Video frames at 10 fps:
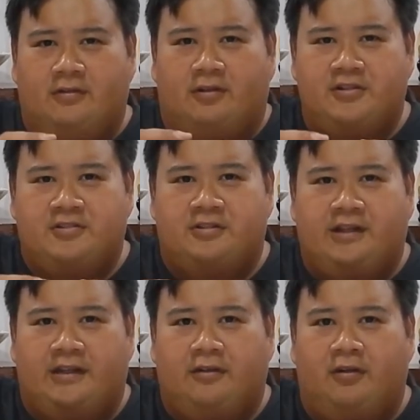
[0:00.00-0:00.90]

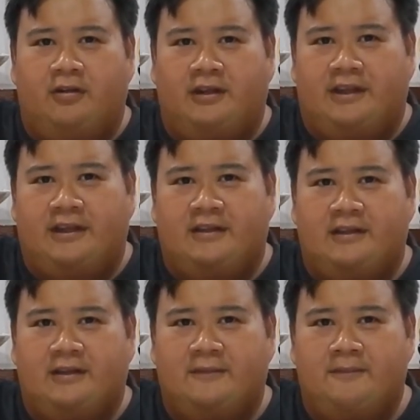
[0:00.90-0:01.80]
concentrate all the heat
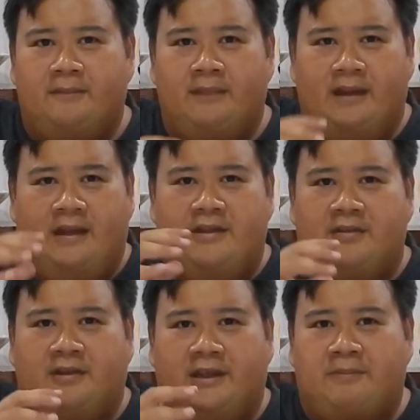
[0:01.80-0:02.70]
and
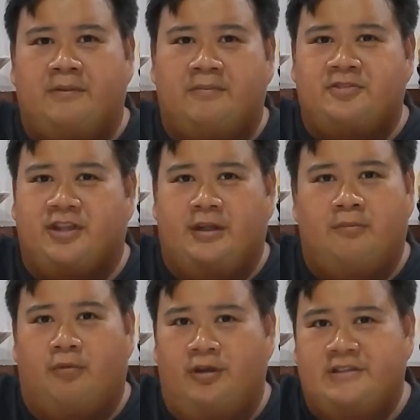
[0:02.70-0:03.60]
you keep the
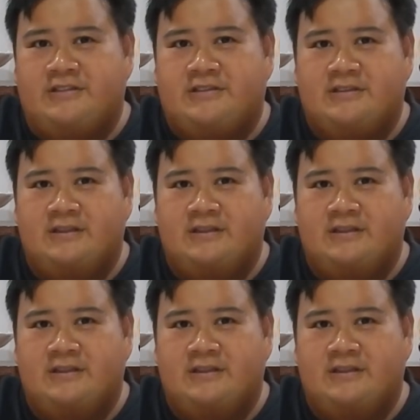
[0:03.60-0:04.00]
chicken moist,